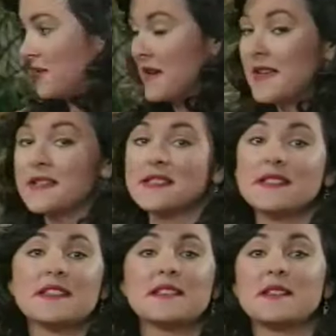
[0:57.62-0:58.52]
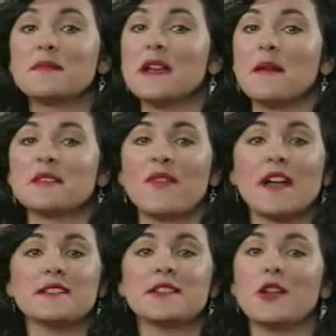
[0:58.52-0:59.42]
you, since it sometimes
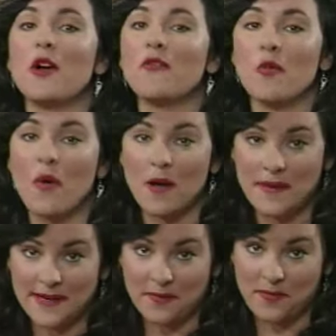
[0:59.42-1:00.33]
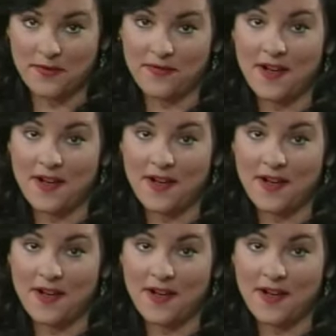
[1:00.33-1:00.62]
finds an overwhelming number of